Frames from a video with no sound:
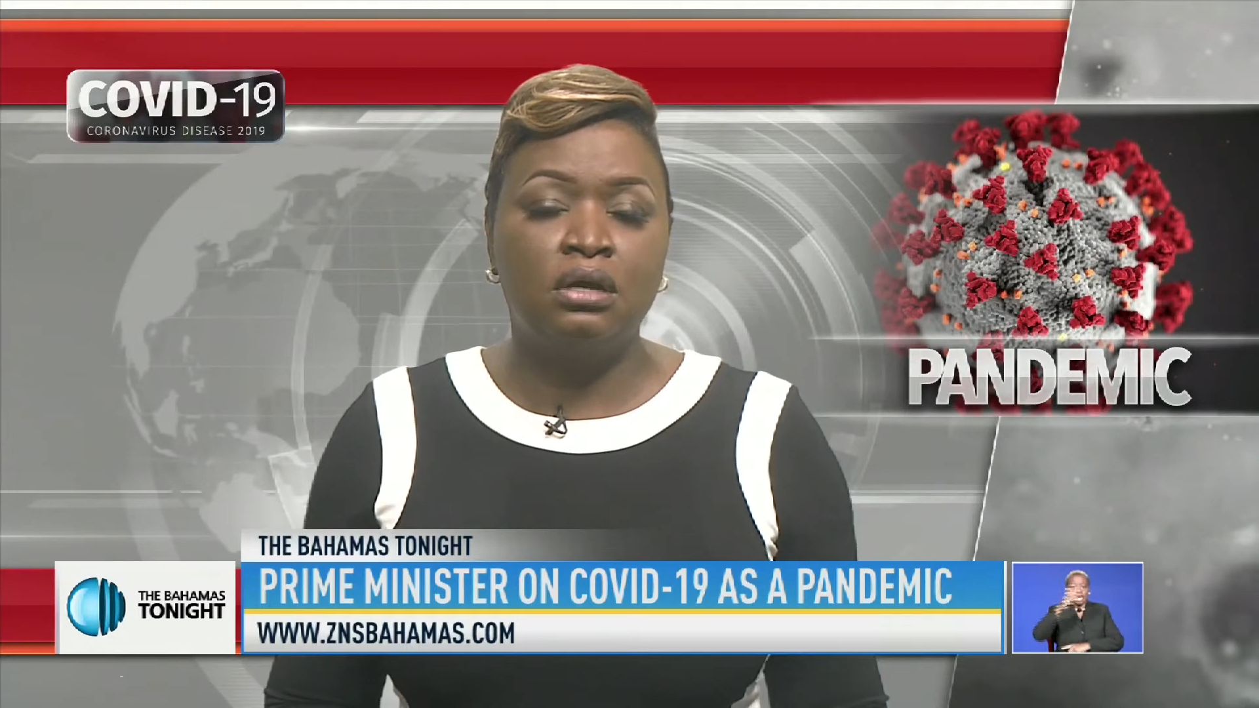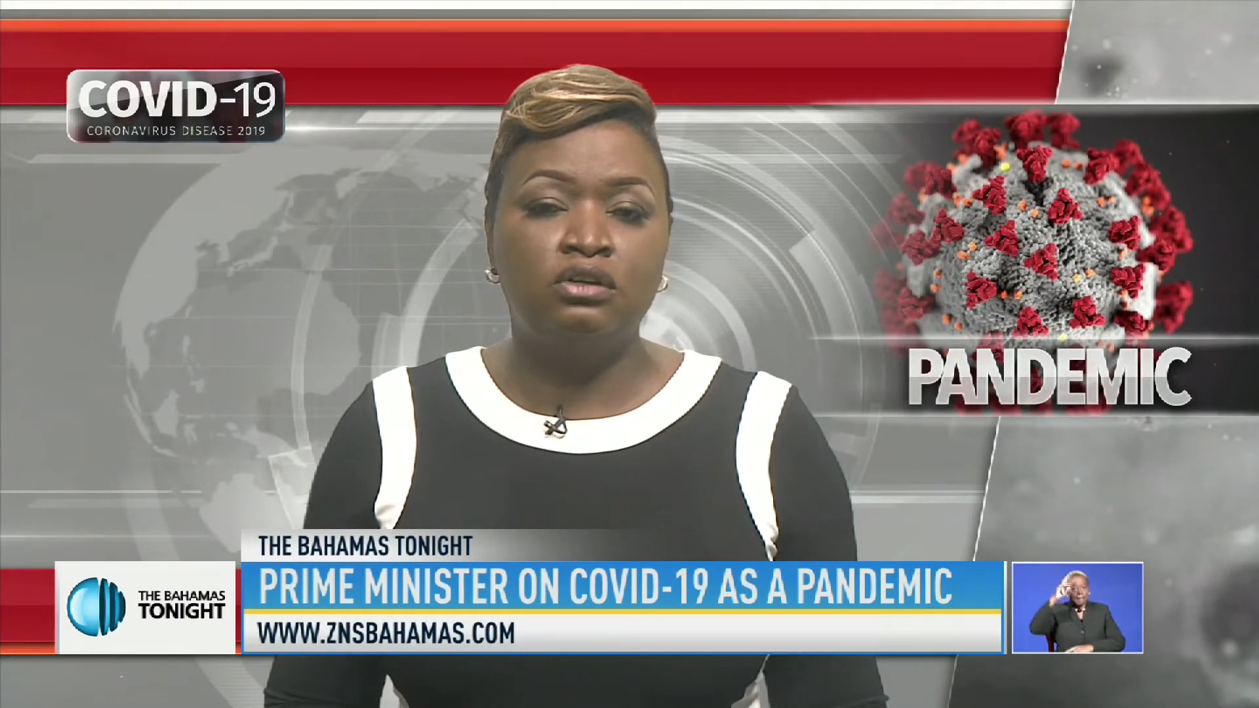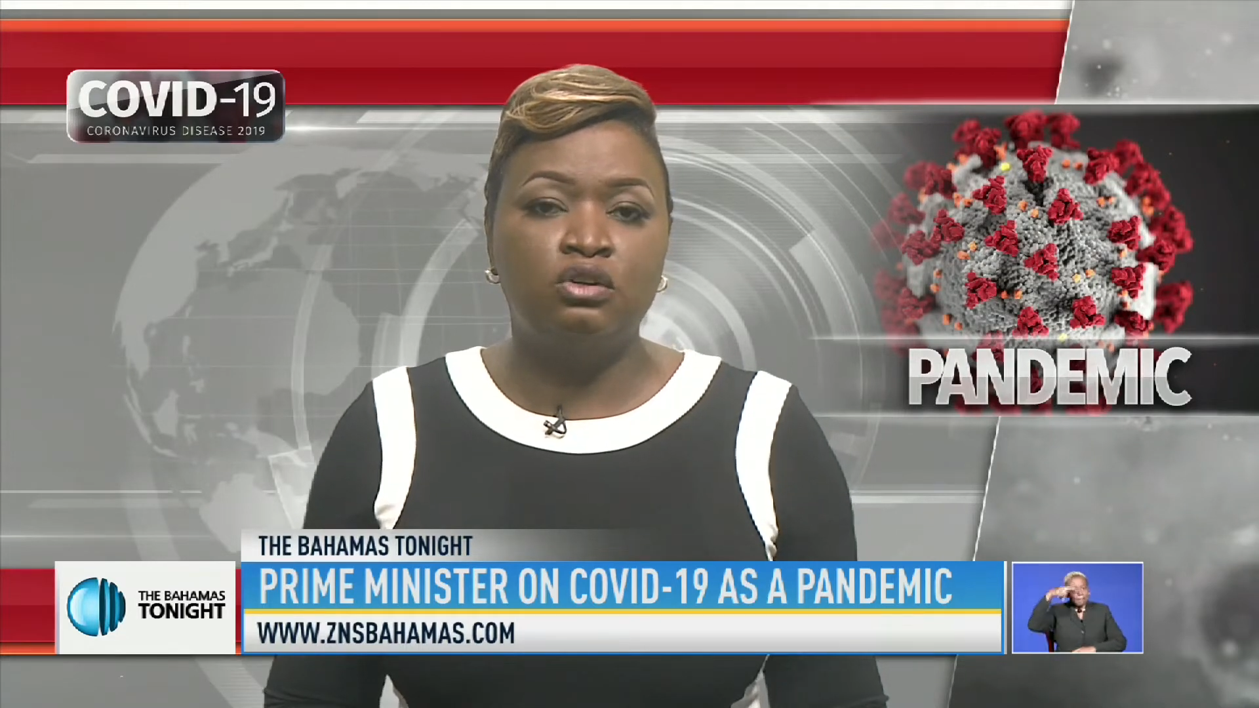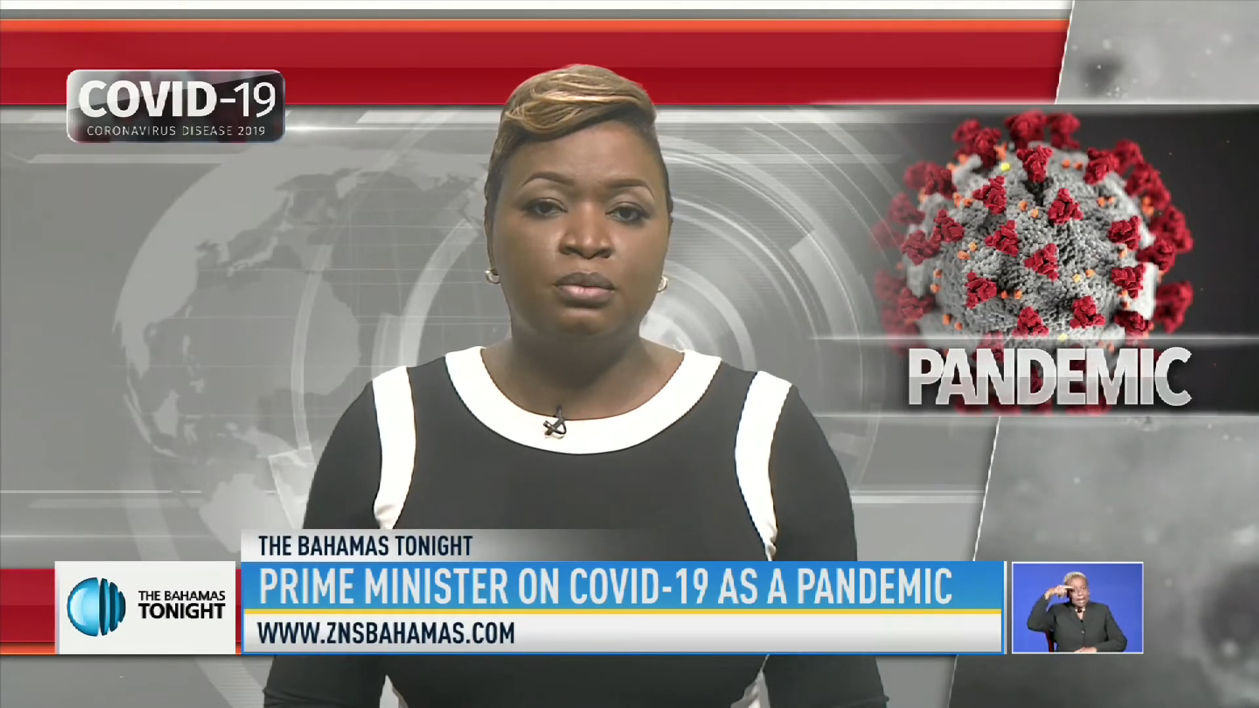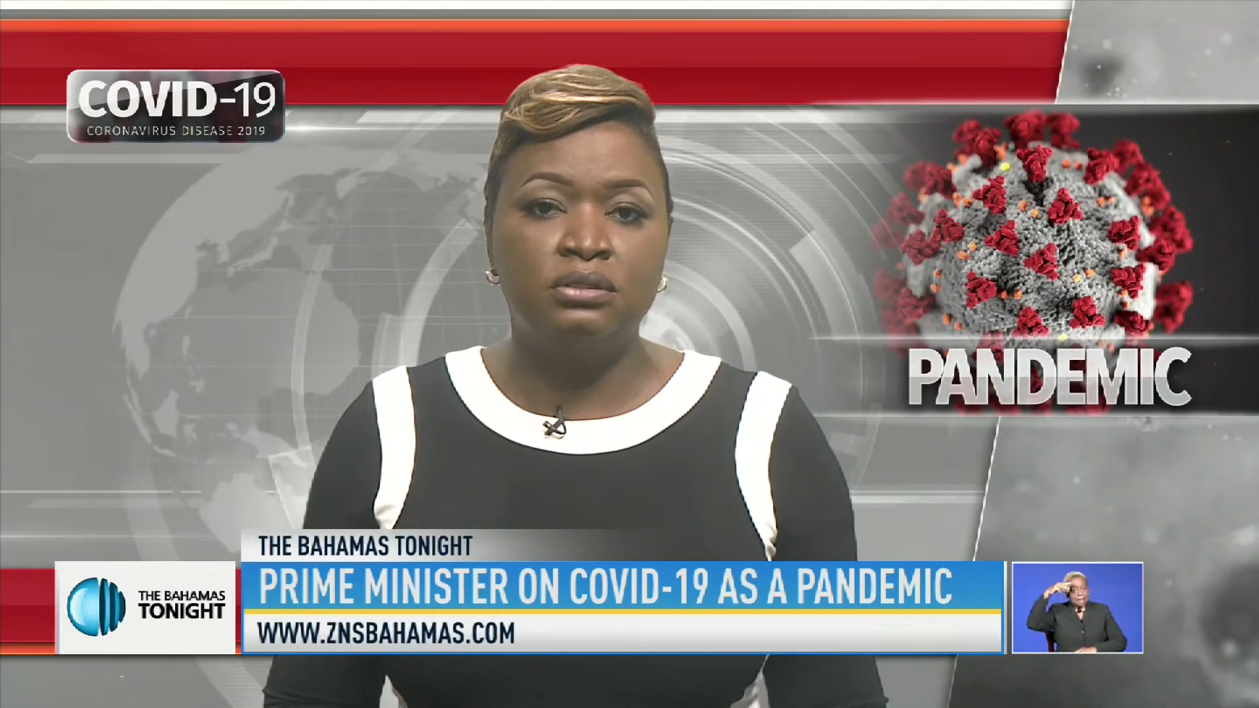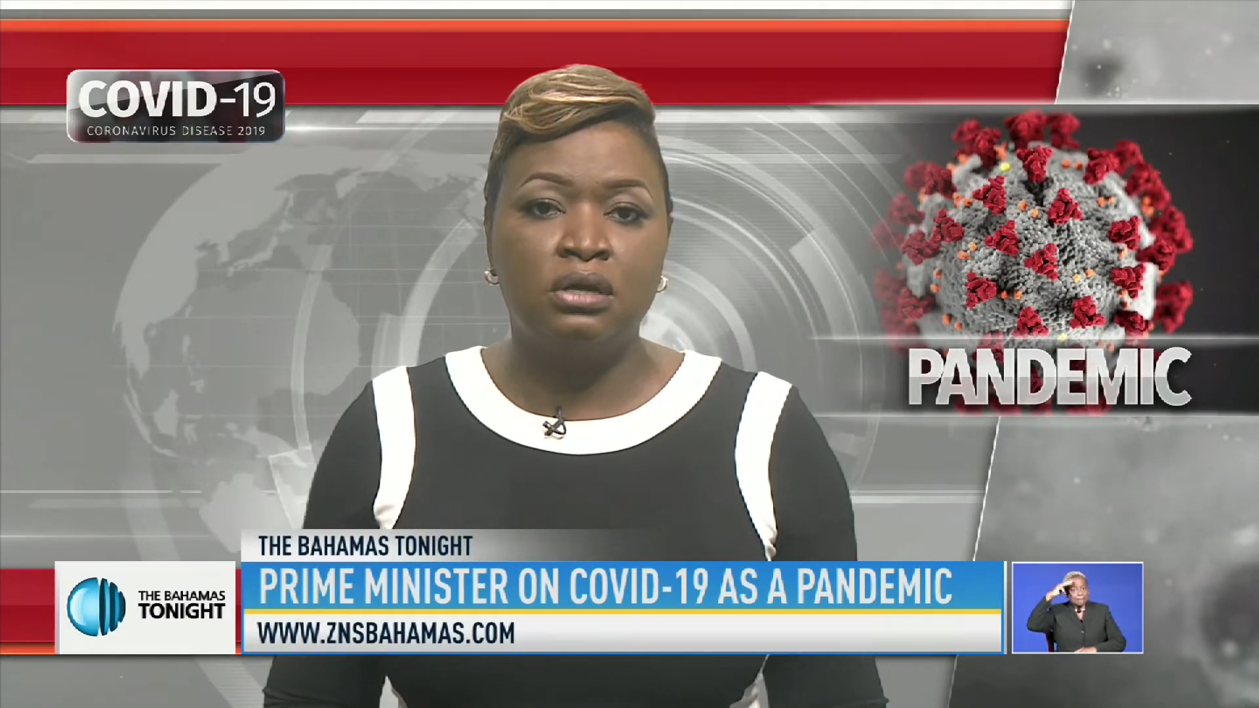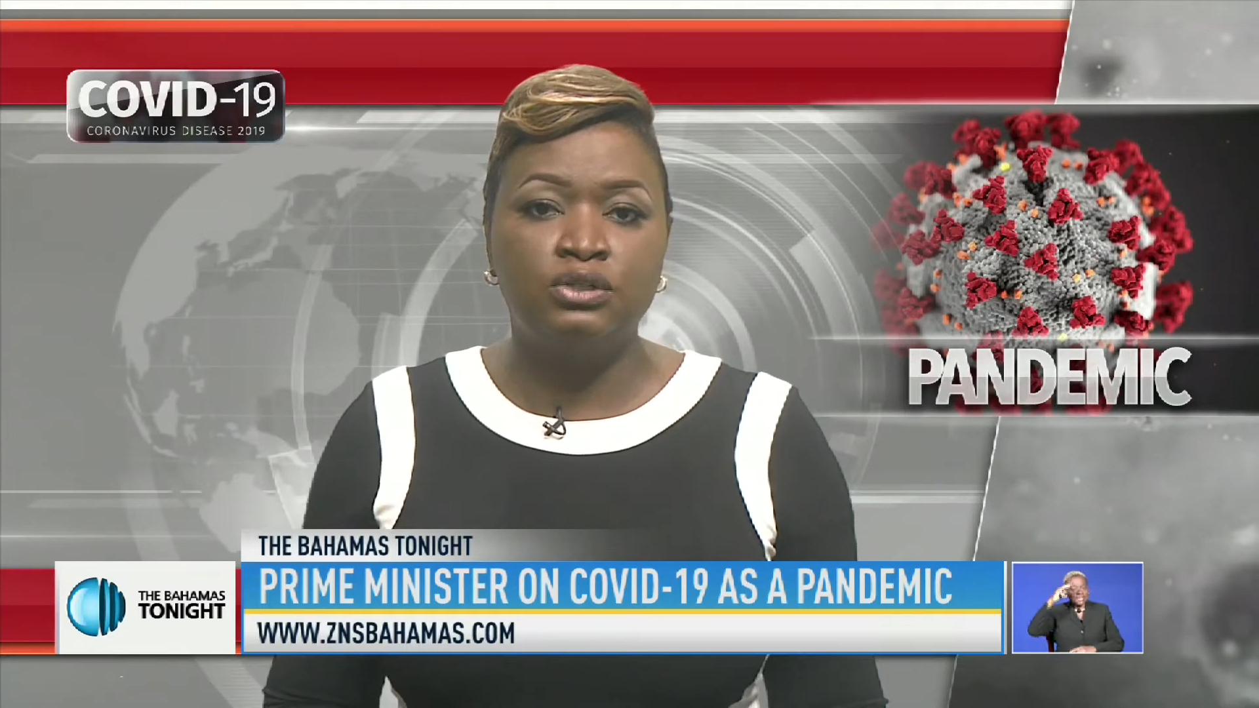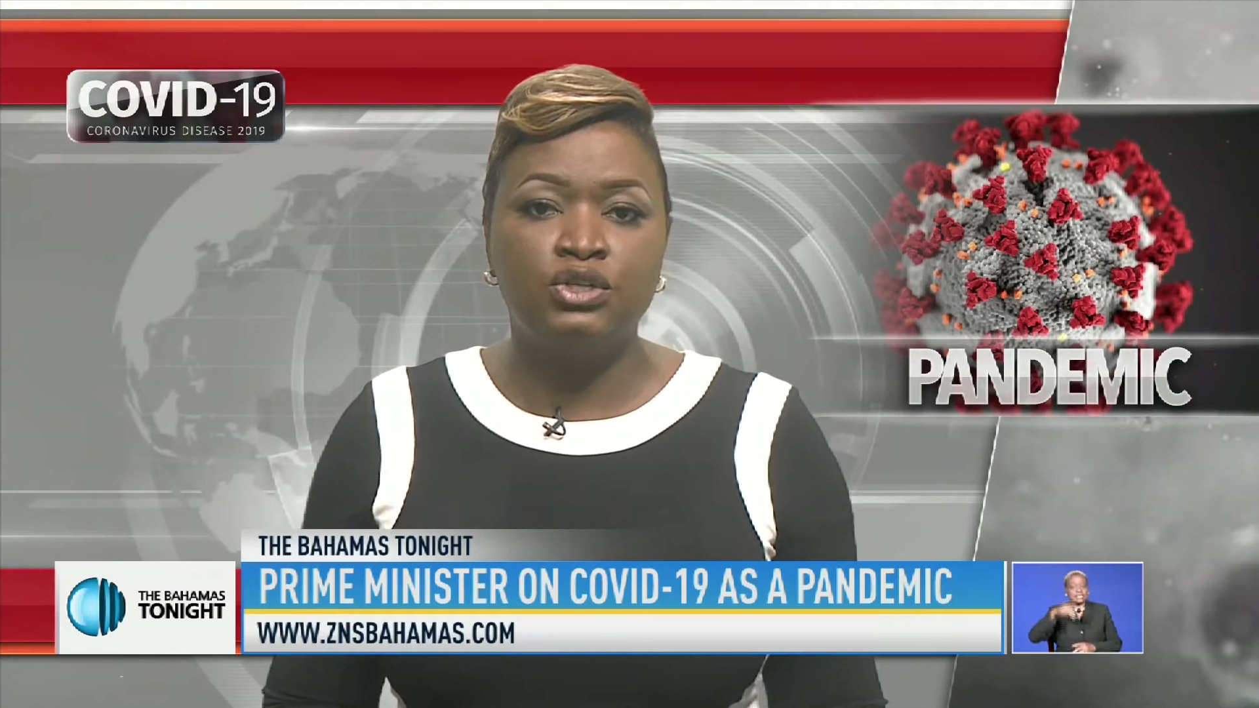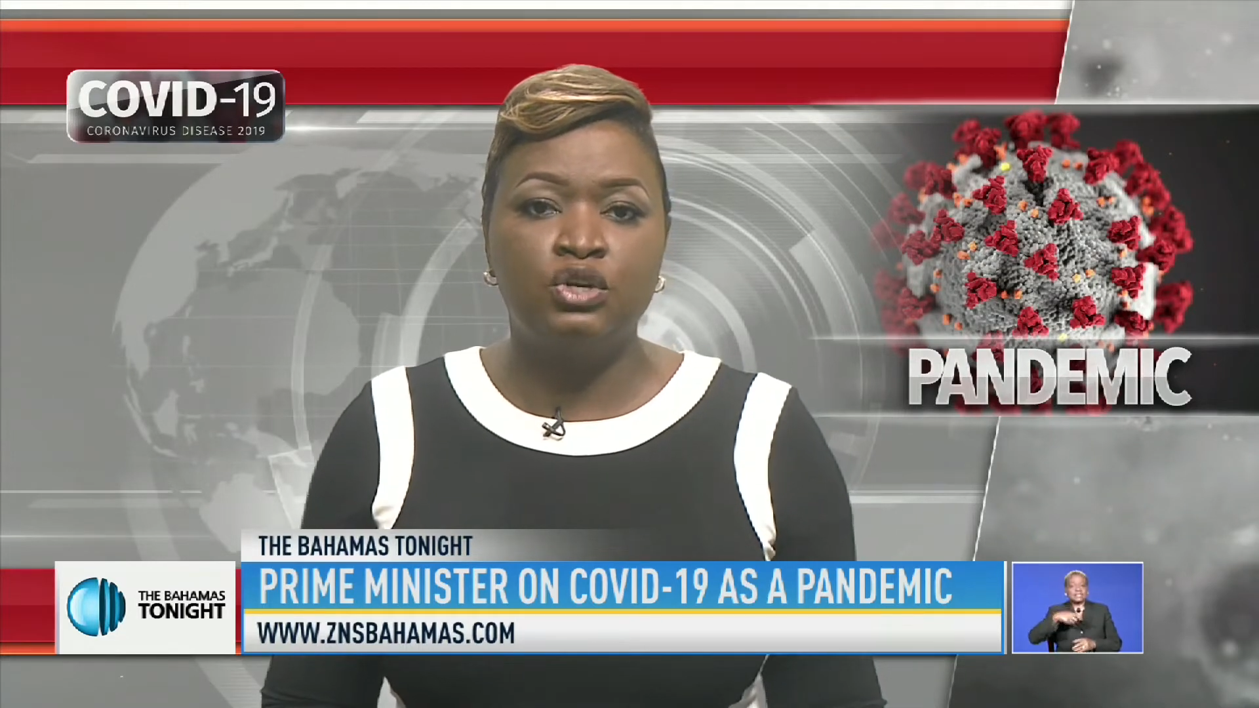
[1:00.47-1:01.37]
Honorable Dr.